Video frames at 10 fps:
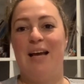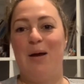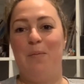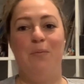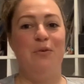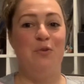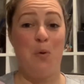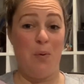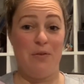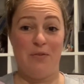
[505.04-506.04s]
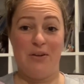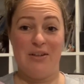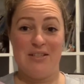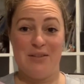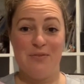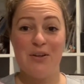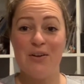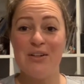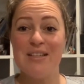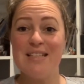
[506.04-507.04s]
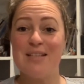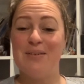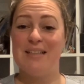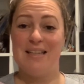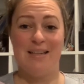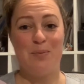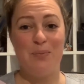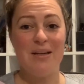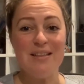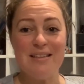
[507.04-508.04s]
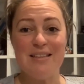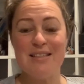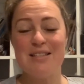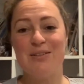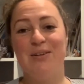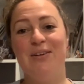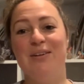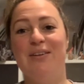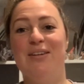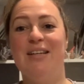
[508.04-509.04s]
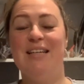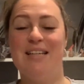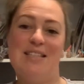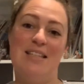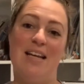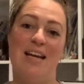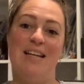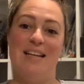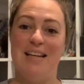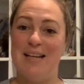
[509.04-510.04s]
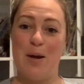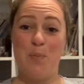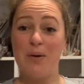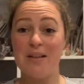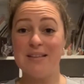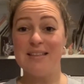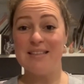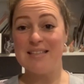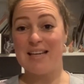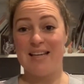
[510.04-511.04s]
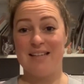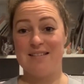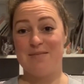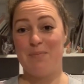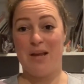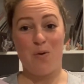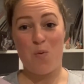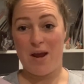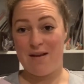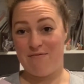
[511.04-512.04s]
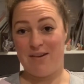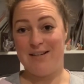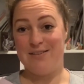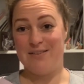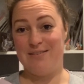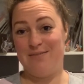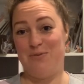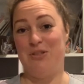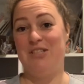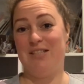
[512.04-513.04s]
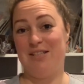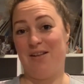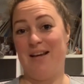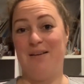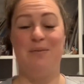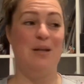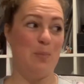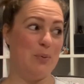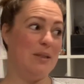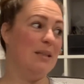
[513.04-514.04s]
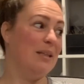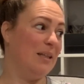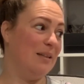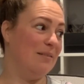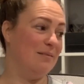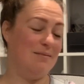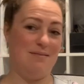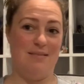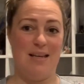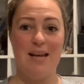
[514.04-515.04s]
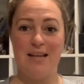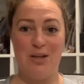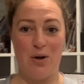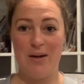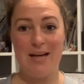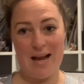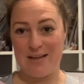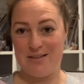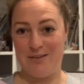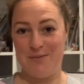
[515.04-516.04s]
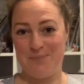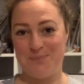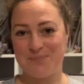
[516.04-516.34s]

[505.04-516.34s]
And we've got wet photos in Florence, and we needed umbrellas. So yesterday, needing umbrellas and being wet and rained on was just like completely, it had to.